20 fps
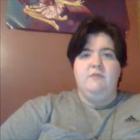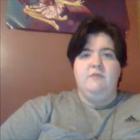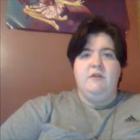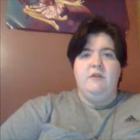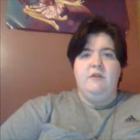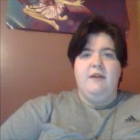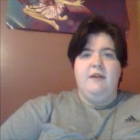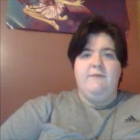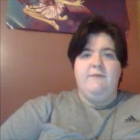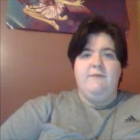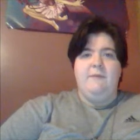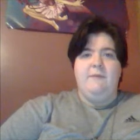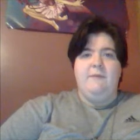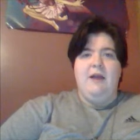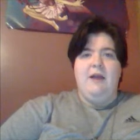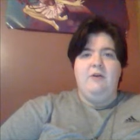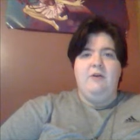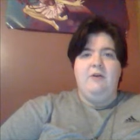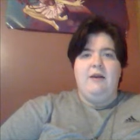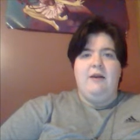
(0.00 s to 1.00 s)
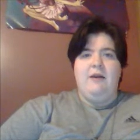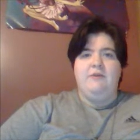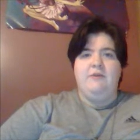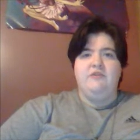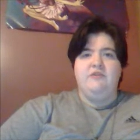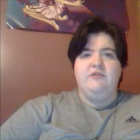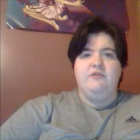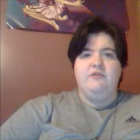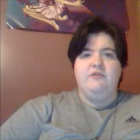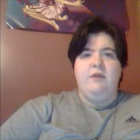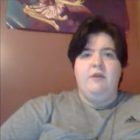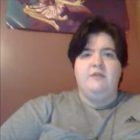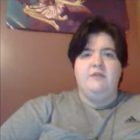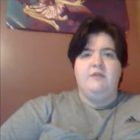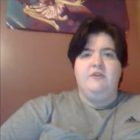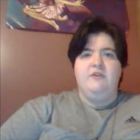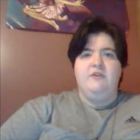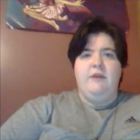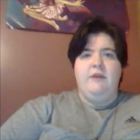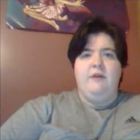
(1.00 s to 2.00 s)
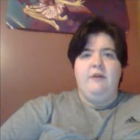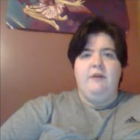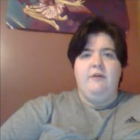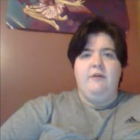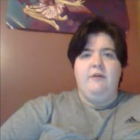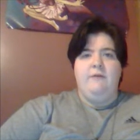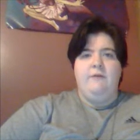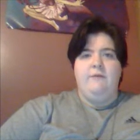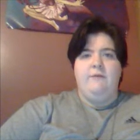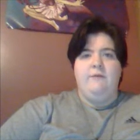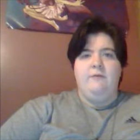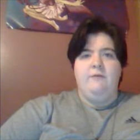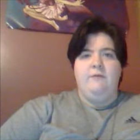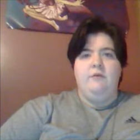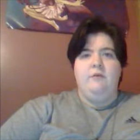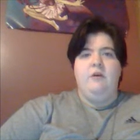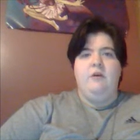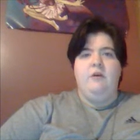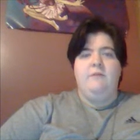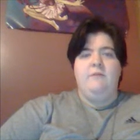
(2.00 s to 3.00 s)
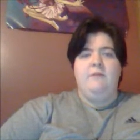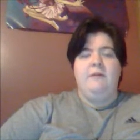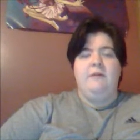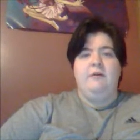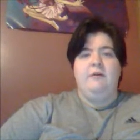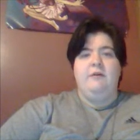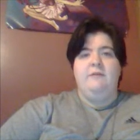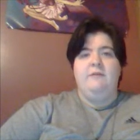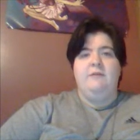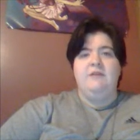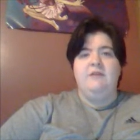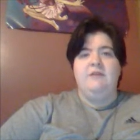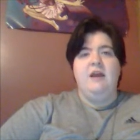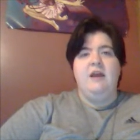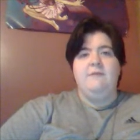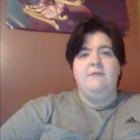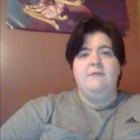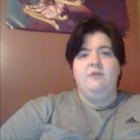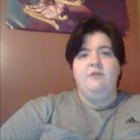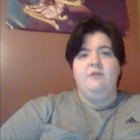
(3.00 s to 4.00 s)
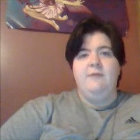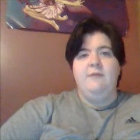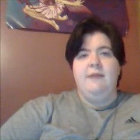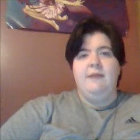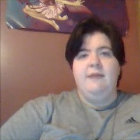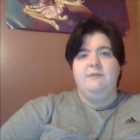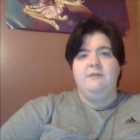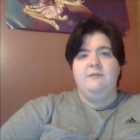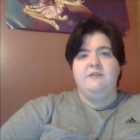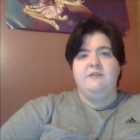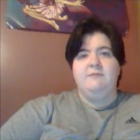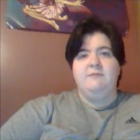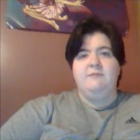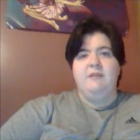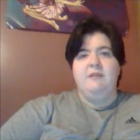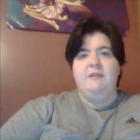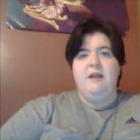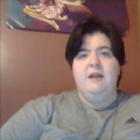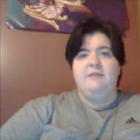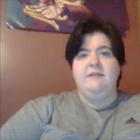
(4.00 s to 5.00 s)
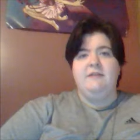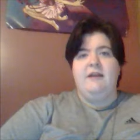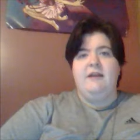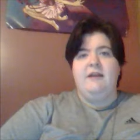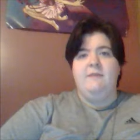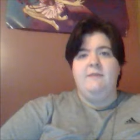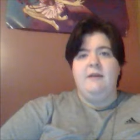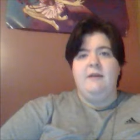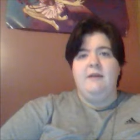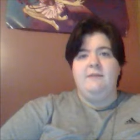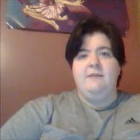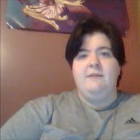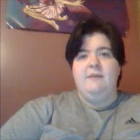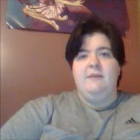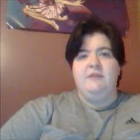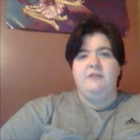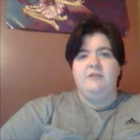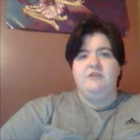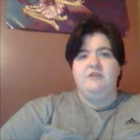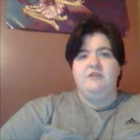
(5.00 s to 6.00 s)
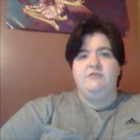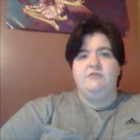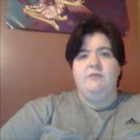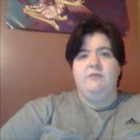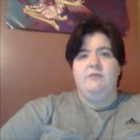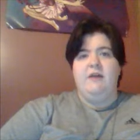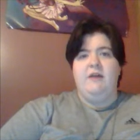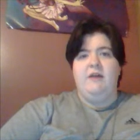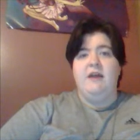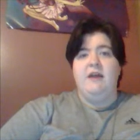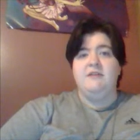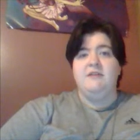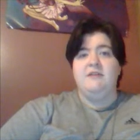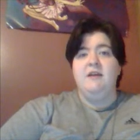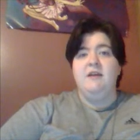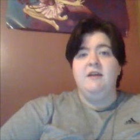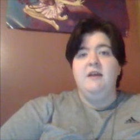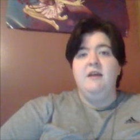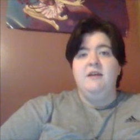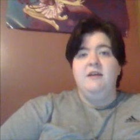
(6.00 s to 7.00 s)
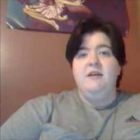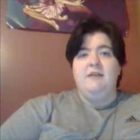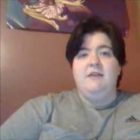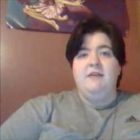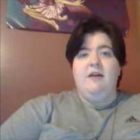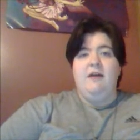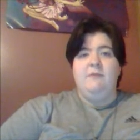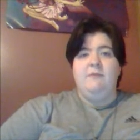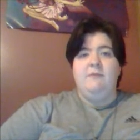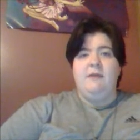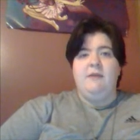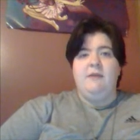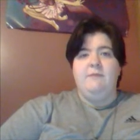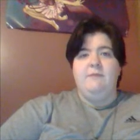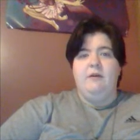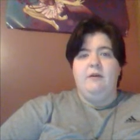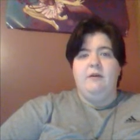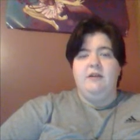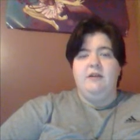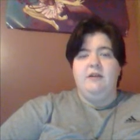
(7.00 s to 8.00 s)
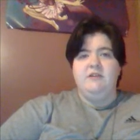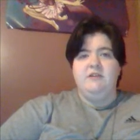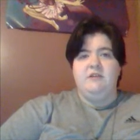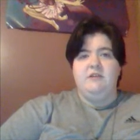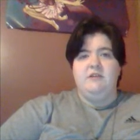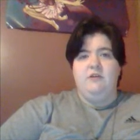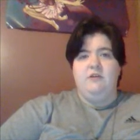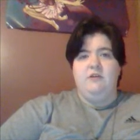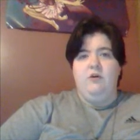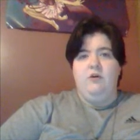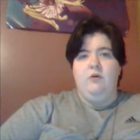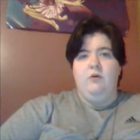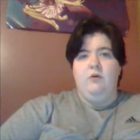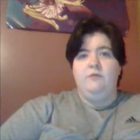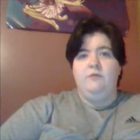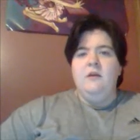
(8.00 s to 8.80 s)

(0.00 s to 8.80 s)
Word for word: if a power outage threatens your area for a prolonged period of time, you'll be able to supply diabetic patients with ice to help keep their insulin cold.